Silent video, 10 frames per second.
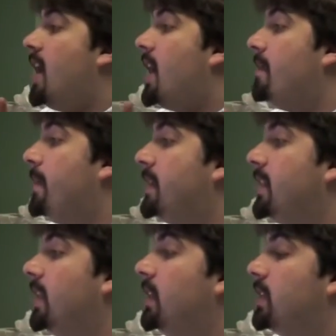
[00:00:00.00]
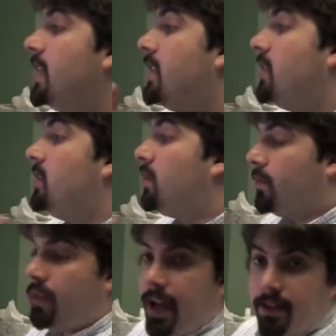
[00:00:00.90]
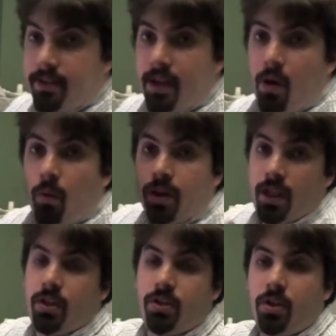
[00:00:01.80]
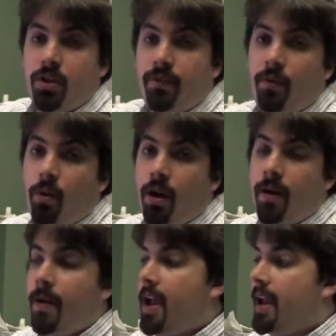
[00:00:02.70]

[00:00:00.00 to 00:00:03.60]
and it basically looks at your friends, what they're searching for,